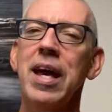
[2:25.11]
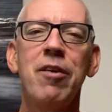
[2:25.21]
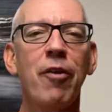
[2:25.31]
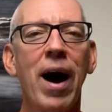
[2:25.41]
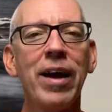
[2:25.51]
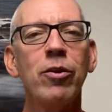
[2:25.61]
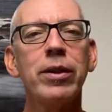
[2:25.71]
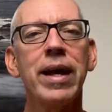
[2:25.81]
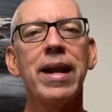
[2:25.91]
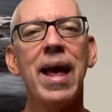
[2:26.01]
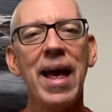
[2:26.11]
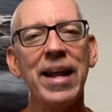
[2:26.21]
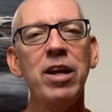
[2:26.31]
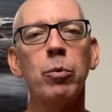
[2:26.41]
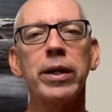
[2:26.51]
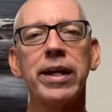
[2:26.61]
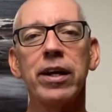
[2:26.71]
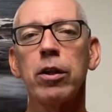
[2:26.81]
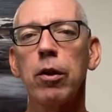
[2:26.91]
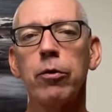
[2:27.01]
If I don't let anyone
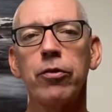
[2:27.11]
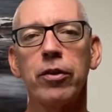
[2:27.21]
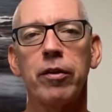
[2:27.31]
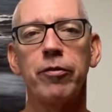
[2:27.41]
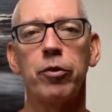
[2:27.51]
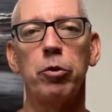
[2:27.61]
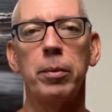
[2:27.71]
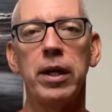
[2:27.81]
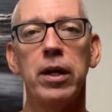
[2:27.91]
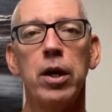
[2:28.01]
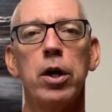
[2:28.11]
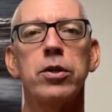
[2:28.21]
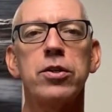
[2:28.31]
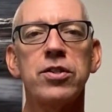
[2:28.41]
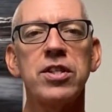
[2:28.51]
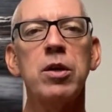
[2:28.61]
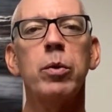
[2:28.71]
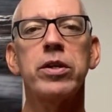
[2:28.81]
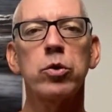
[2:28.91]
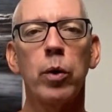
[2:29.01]
get close enough to me to see
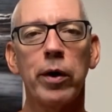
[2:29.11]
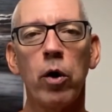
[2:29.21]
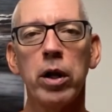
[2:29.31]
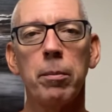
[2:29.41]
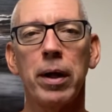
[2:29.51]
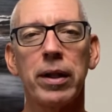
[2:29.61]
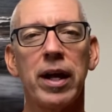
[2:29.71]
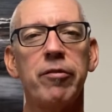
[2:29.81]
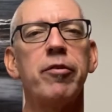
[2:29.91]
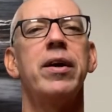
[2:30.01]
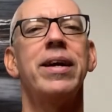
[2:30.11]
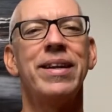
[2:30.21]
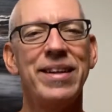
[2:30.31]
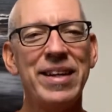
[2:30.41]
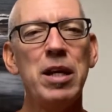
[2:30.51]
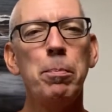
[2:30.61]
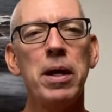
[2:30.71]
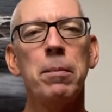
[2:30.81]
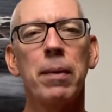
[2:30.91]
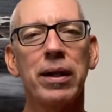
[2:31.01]
what is going on in my life, deep
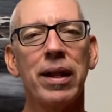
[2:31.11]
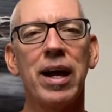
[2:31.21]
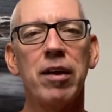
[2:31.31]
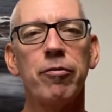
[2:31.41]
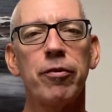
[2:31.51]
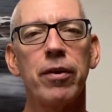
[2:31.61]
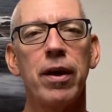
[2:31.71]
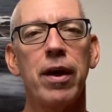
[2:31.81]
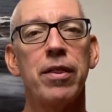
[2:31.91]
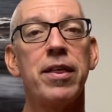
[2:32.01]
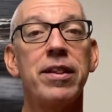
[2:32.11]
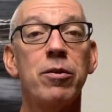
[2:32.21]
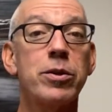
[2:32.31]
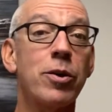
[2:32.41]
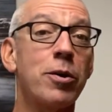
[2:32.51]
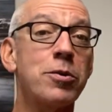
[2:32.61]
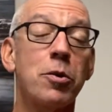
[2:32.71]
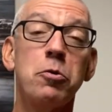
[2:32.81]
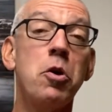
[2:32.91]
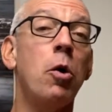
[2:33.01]
in my life, then there is
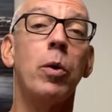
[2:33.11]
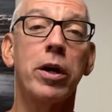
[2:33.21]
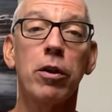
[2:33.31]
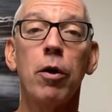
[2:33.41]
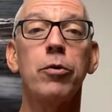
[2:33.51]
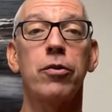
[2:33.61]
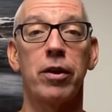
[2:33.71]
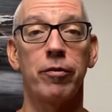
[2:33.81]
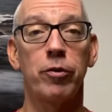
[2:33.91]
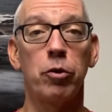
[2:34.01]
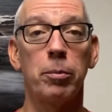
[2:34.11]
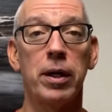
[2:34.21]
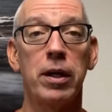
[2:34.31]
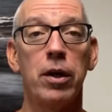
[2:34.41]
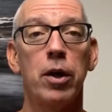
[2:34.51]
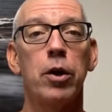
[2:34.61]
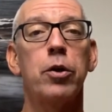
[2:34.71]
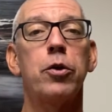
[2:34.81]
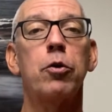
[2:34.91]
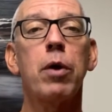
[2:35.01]
also no one close enough to me
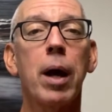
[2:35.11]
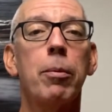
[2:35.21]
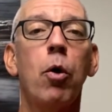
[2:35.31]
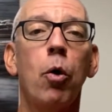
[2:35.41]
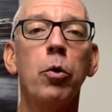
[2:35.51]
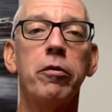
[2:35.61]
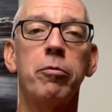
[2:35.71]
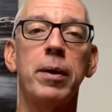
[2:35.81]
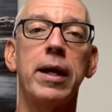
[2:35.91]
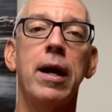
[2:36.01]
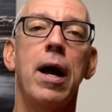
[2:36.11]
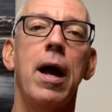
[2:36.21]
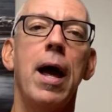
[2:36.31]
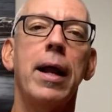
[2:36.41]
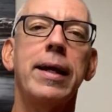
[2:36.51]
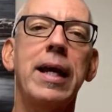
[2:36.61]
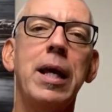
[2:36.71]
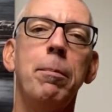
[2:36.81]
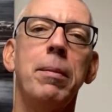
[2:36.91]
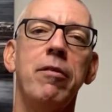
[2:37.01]
to grab a hold of me and
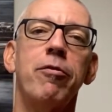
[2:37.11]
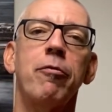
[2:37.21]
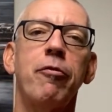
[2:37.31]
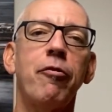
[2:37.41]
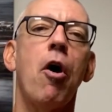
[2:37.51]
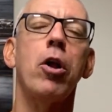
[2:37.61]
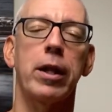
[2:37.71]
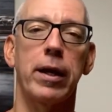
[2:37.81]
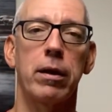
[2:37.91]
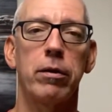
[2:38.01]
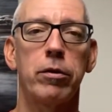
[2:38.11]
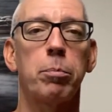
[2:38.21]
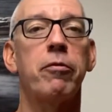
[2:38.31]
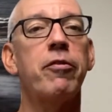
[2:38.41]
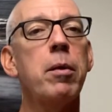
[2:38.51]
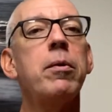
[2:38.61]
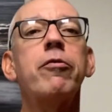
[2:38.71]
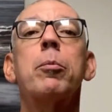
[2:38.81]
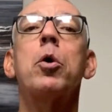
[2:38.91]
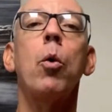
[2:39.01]
keep me from falling, to prevent me
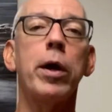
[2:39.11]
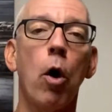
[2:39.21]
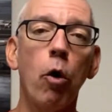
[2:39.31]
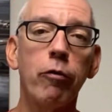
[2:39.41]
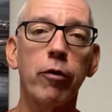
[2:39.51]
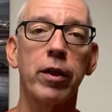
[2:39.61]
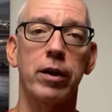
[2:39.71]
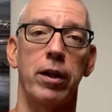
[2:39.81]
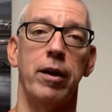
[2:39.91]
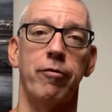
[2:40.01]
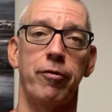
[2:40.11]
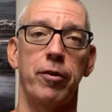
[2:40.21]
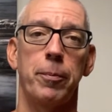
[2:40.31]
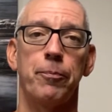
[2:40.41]
from going over the cliff.